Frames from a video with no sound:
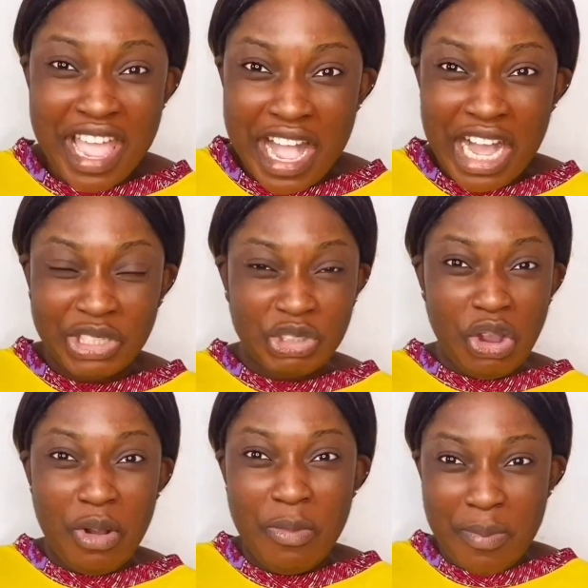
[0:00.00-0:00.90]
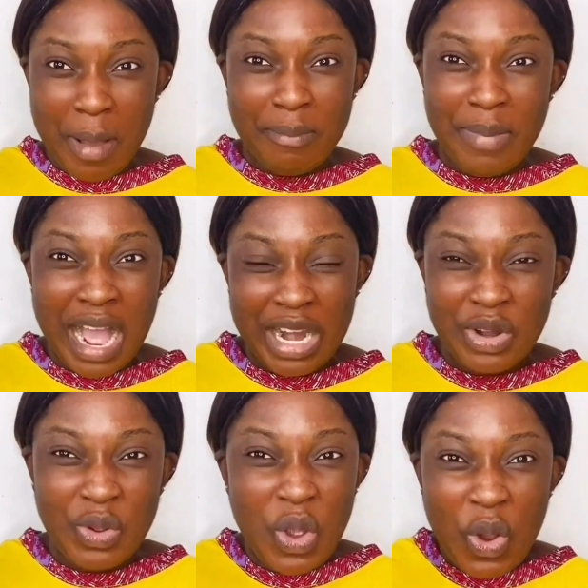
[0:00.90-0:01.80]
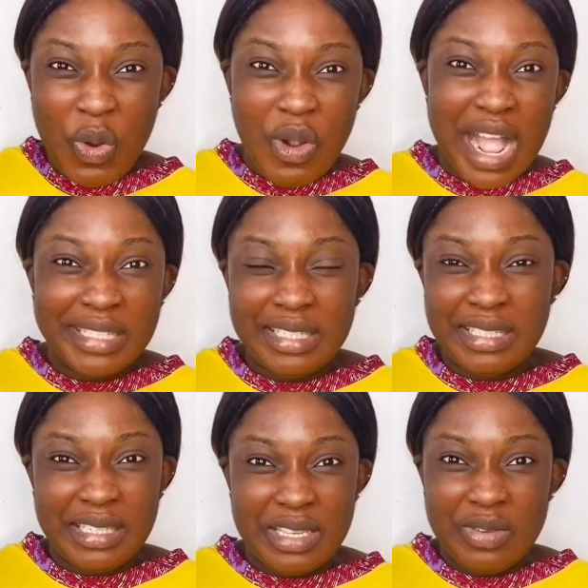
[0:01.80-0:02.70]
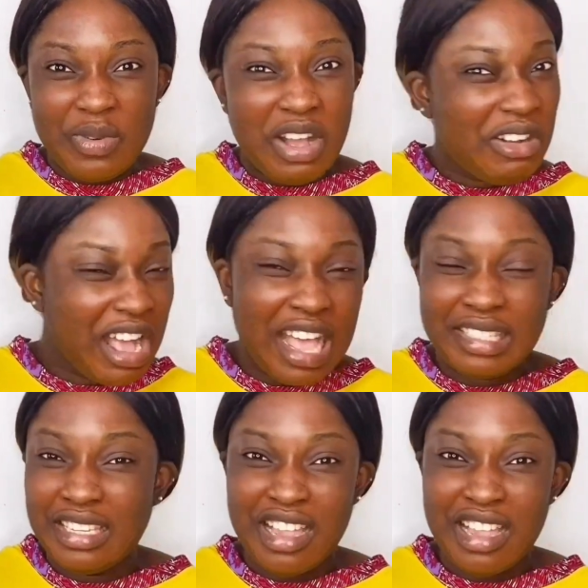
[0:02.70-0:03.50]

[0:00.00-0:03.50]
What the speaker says: catch your papa, no, or auntie, no, or cousin,